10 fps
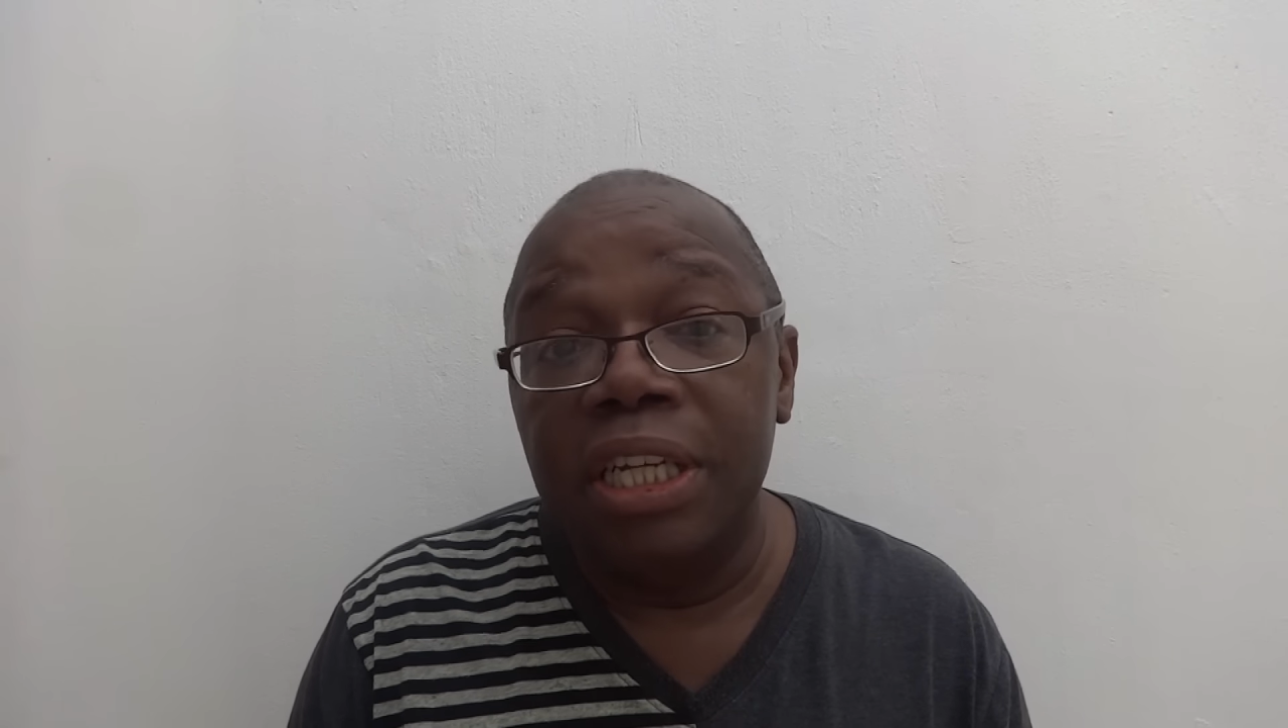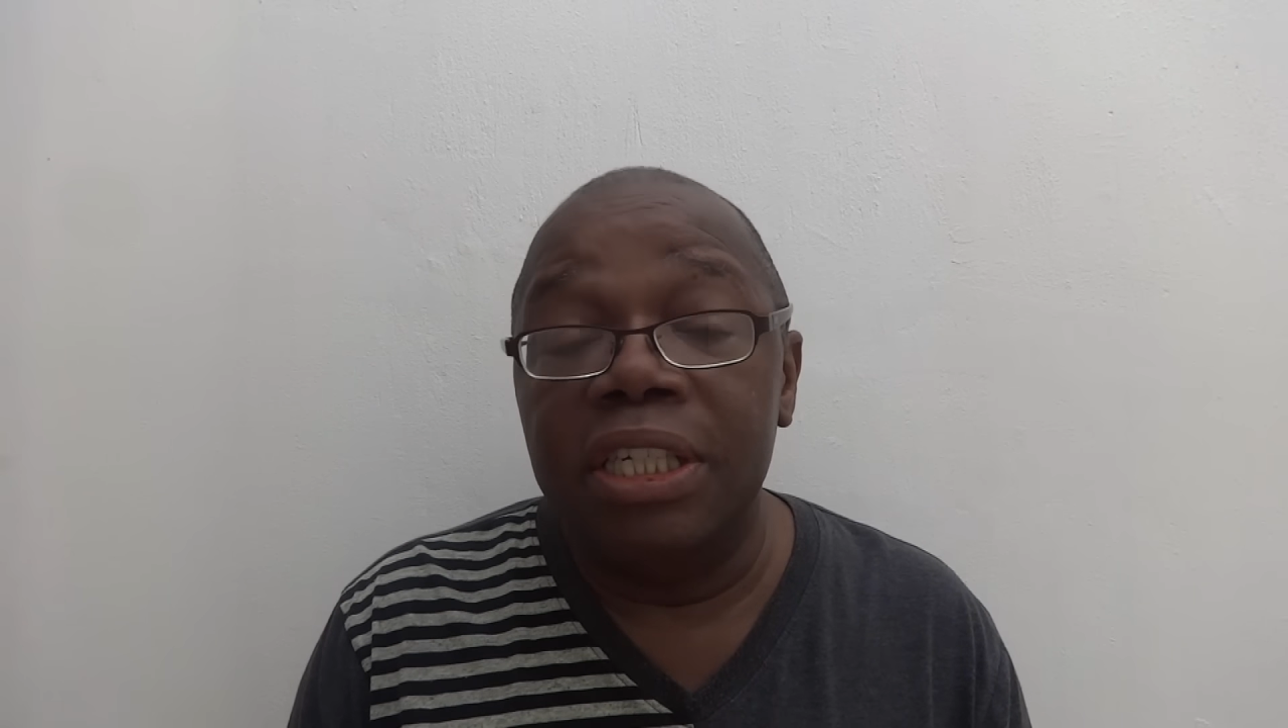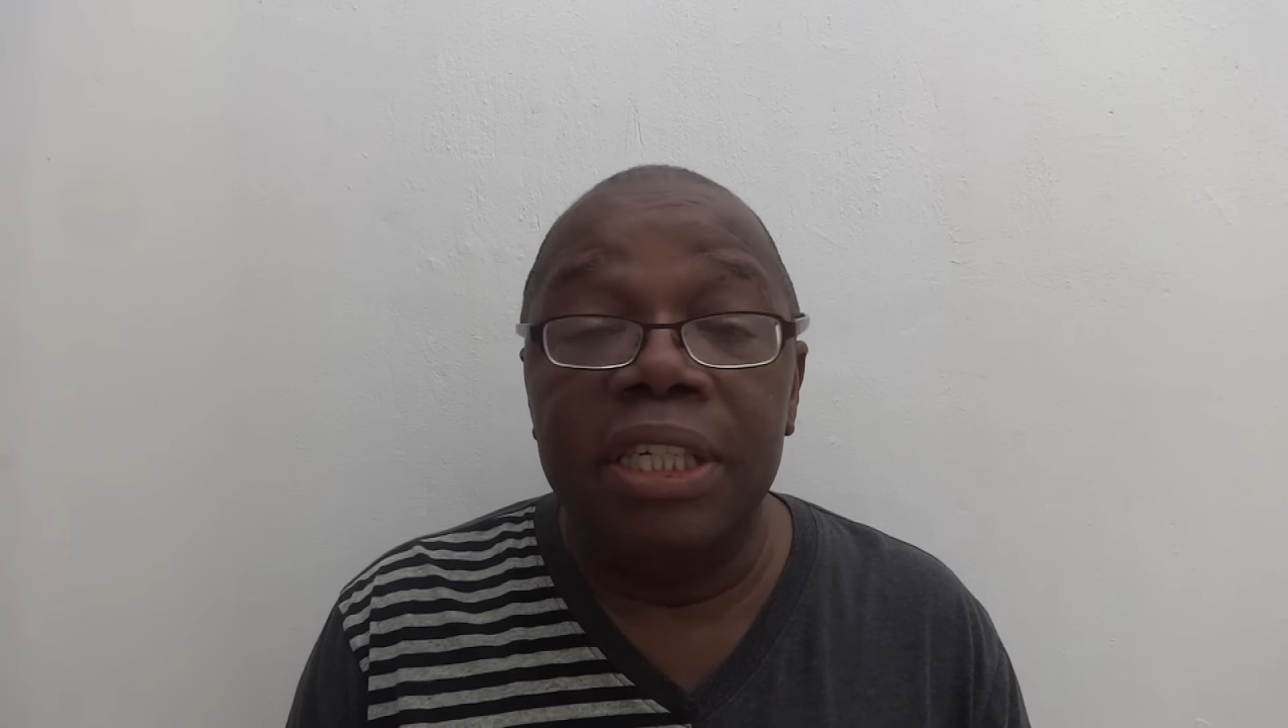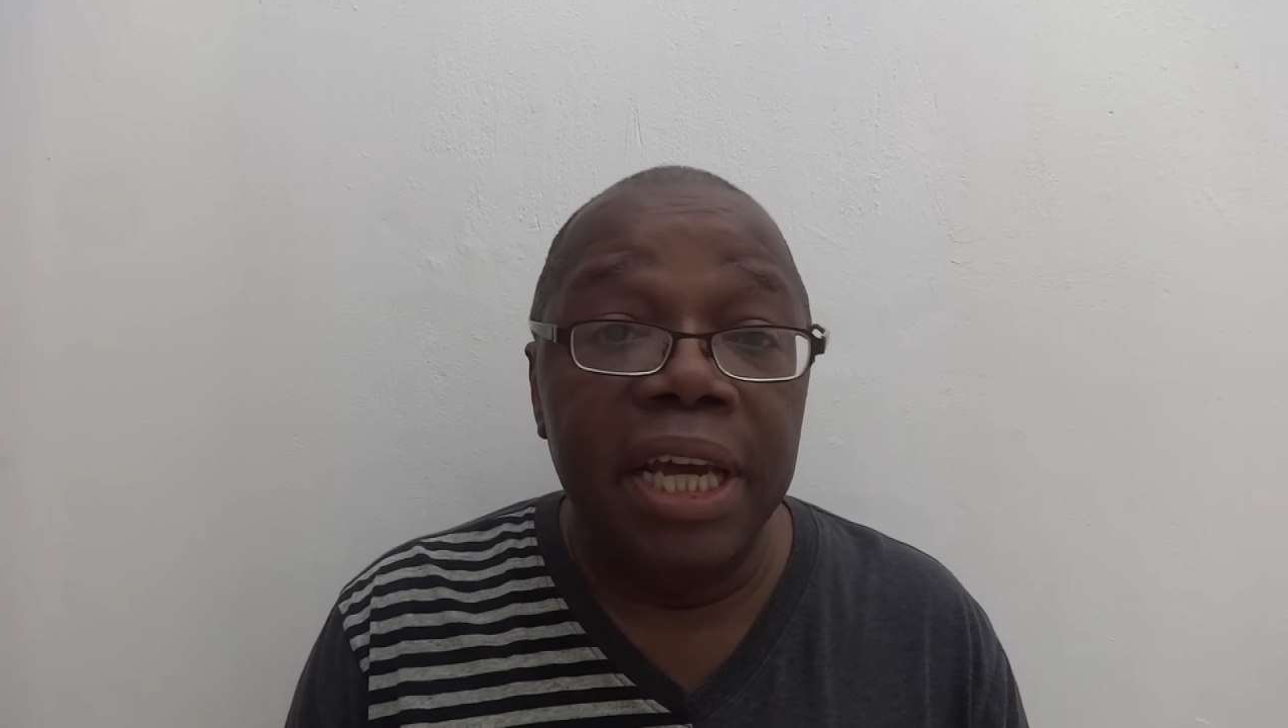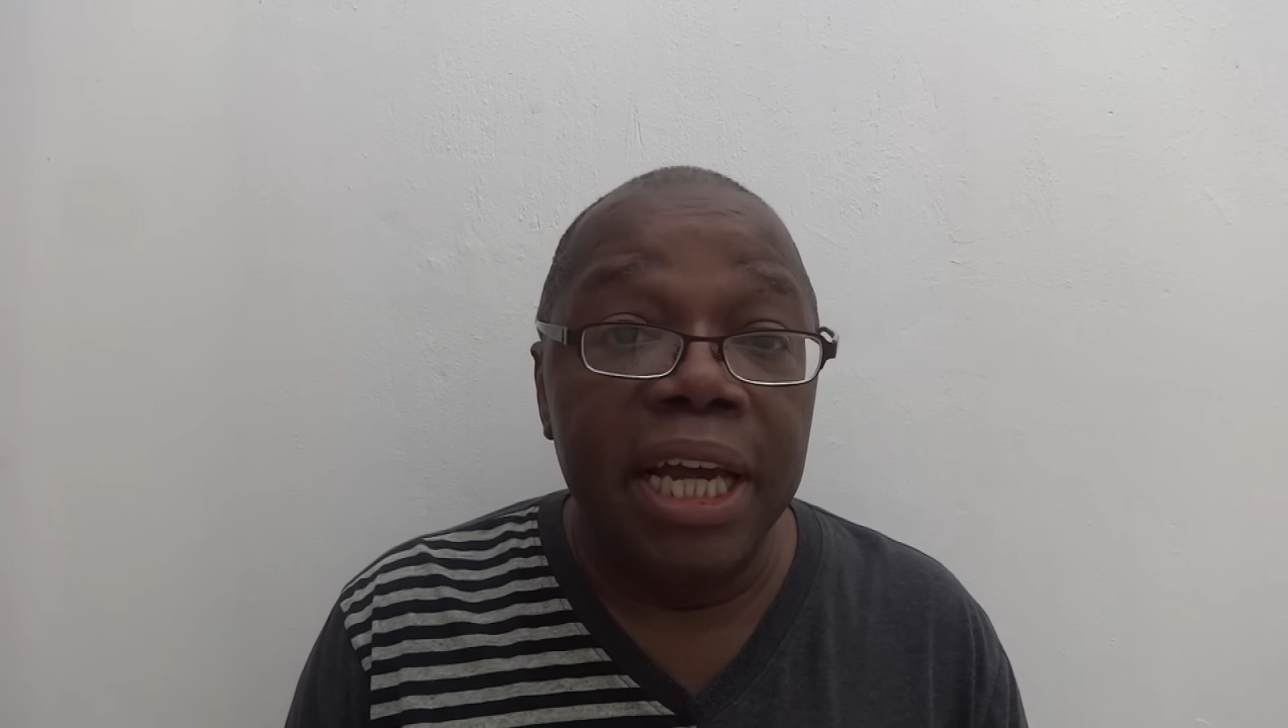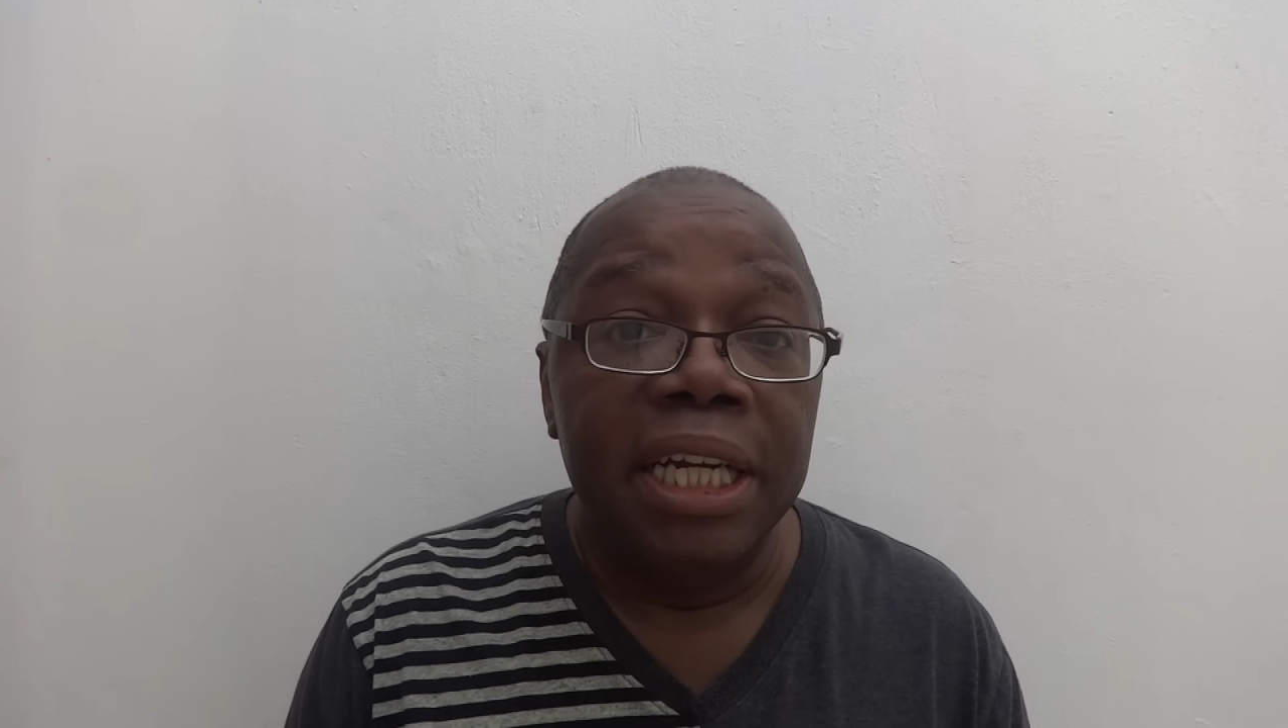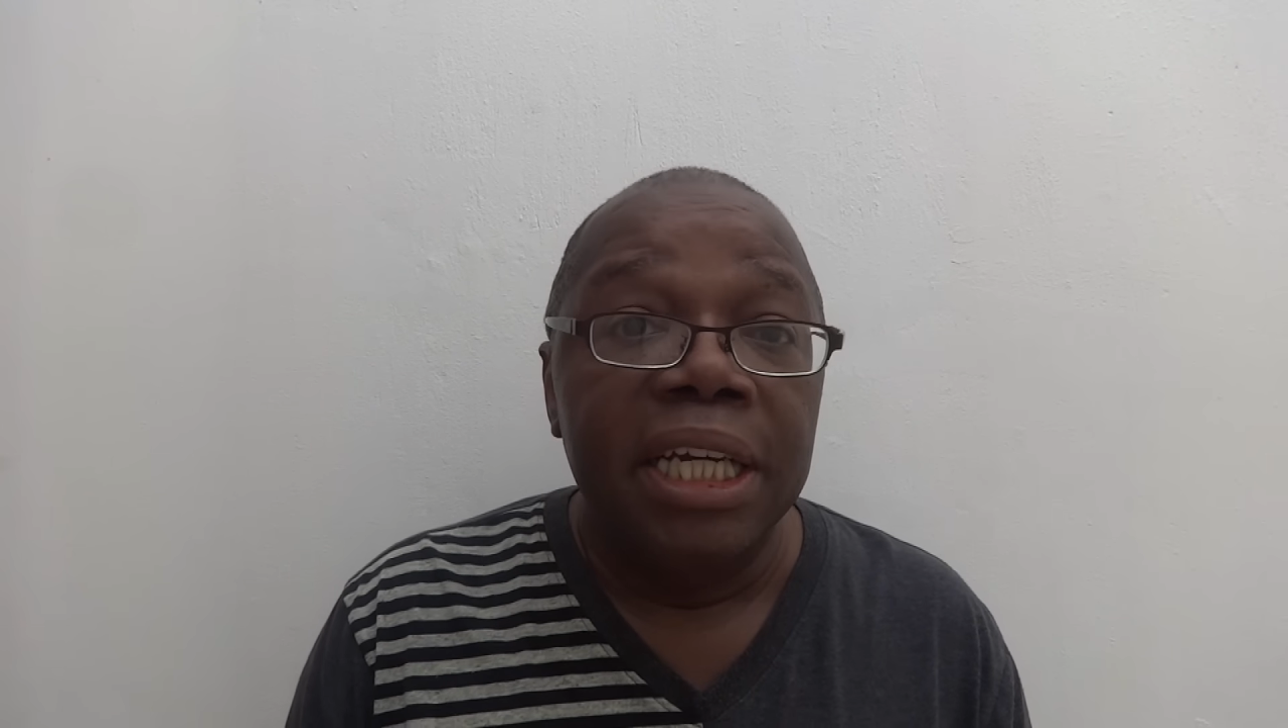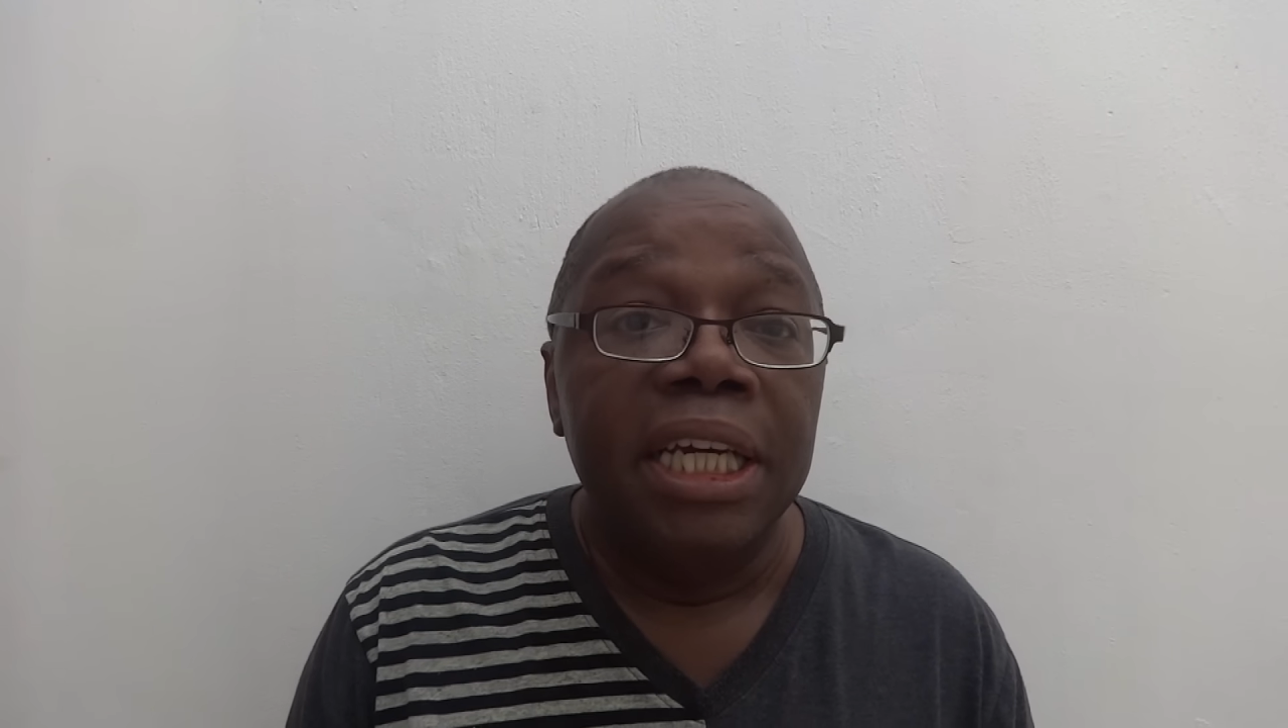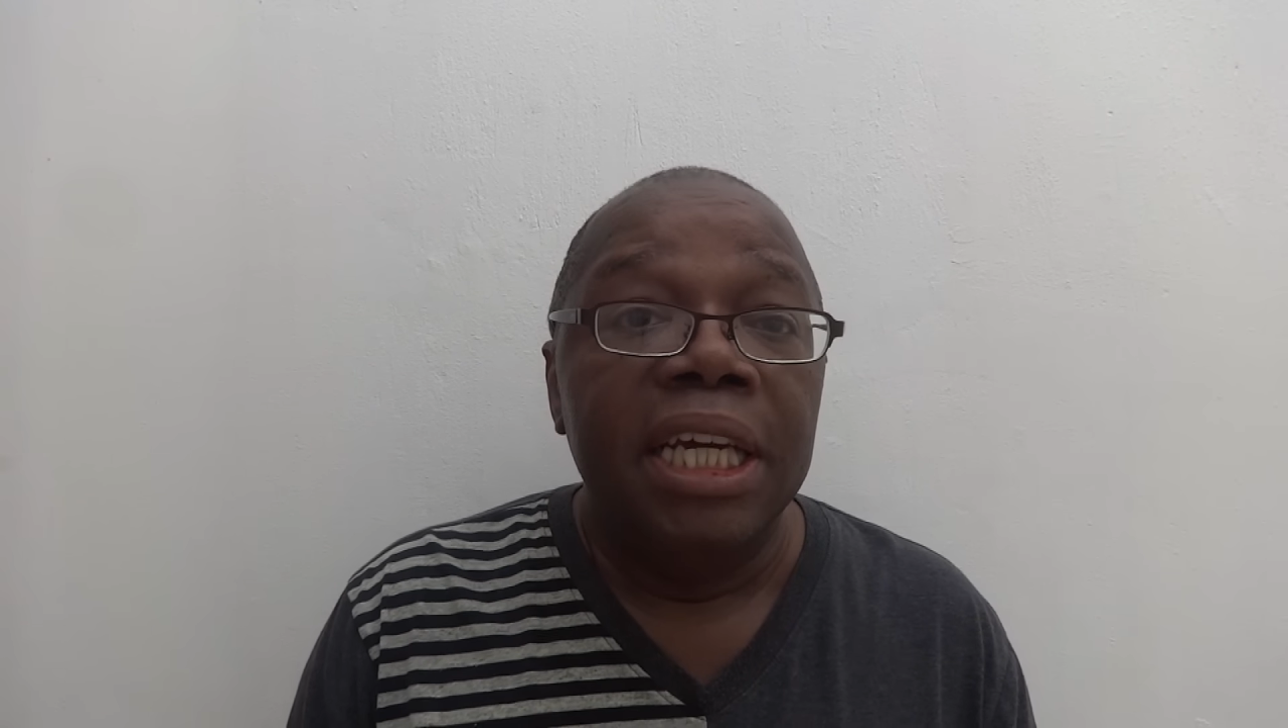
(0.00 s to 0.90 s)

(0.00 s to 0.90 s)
his debt.